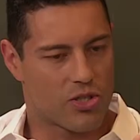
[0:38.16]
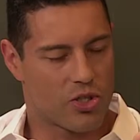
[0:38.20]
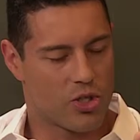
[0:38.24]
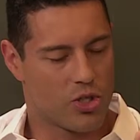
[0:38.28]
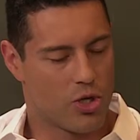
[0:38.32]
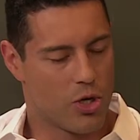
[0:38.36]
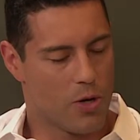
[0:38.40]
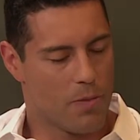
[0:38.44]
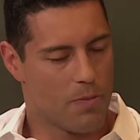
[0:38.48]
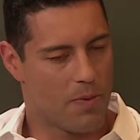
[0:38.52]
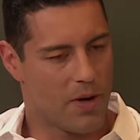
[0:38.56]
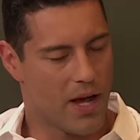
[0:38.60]

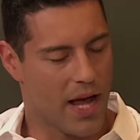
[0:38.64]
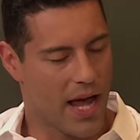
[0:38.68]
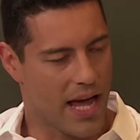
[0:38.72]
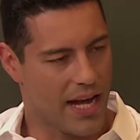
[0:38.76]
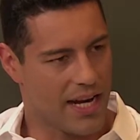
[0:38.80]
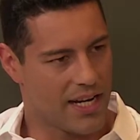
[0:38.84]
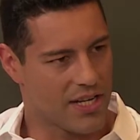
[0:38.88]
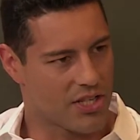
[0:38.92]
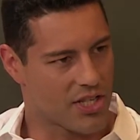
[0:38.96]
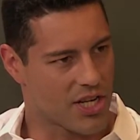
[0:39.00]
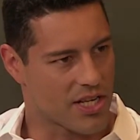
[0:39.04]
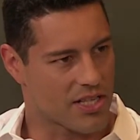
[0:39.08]
super
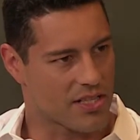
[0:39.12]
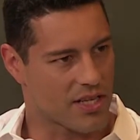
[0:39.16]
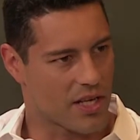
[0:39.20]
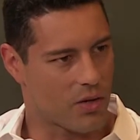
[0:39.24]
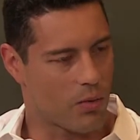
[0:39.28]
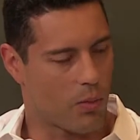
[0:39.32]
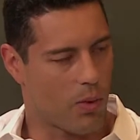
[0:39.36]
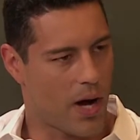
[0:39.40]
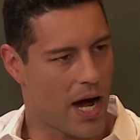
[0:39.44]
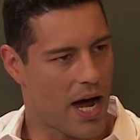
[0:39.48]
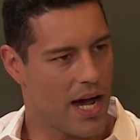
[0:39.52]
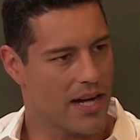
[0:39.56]
allergies,
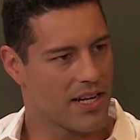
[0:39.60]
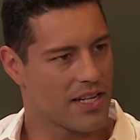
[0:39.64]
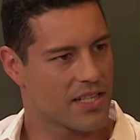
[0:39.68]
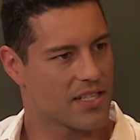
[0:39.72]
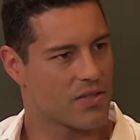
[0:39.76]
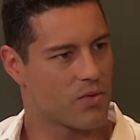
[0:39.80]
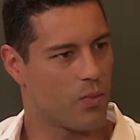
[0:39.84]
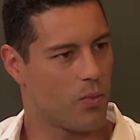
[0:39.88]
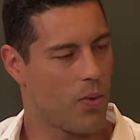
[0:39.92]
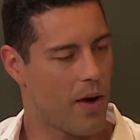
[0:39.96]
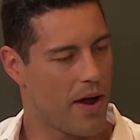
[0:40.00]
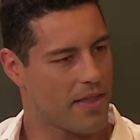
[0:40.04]
and why
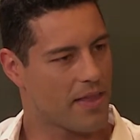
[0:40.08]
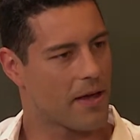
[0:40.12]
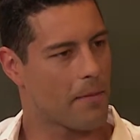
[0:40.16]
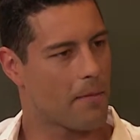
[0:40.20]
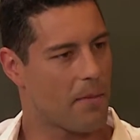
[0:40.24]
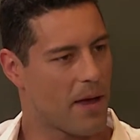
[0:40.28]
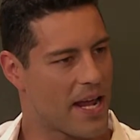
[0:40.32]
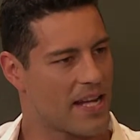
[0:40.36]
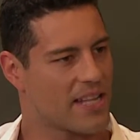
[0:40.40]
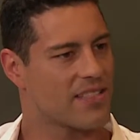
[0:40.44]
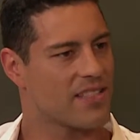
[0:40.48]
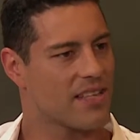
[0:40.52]
does weather
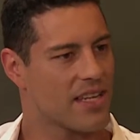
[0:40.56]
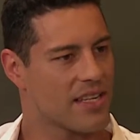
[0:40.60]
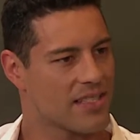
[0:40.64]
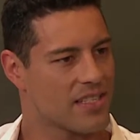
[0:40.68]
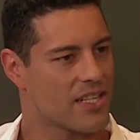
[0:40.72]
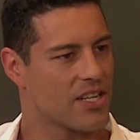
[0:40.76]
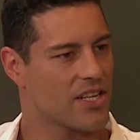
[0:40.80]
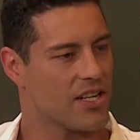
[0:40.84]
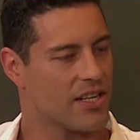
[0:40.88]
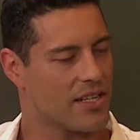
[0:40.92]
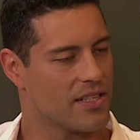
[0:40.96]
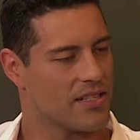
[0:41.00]
play
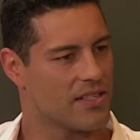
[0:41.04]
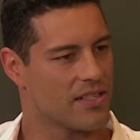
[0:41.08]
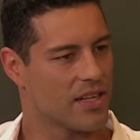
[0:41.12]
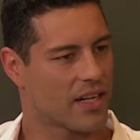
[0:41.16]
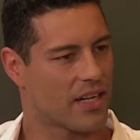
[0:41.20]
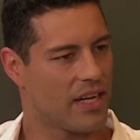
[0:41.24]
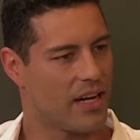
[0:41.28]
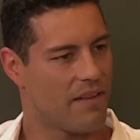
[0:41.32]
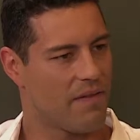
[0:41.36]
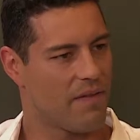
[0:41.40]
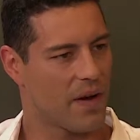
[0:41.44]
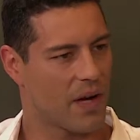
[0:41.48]
such a
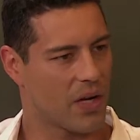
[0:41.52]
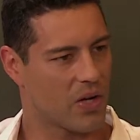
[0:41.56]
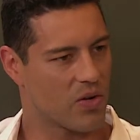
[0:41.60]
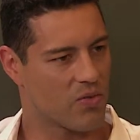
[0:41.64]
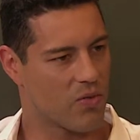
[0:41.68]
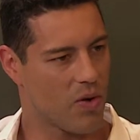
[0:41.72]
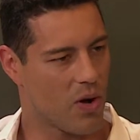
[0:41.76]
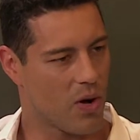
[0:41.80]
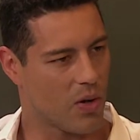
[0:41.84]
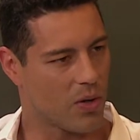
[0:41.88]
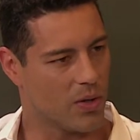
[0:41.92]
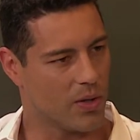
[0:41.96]
significant
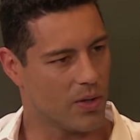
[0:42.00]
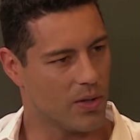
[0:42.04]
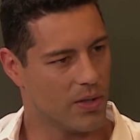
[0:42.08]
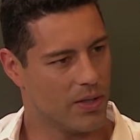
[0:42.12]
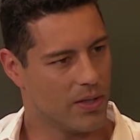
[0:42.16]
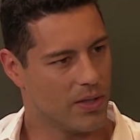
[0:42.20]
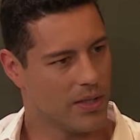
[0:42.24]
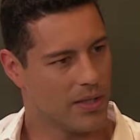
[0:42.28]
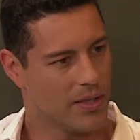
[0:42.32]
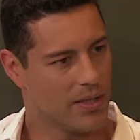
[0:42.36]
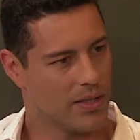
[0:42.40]
role?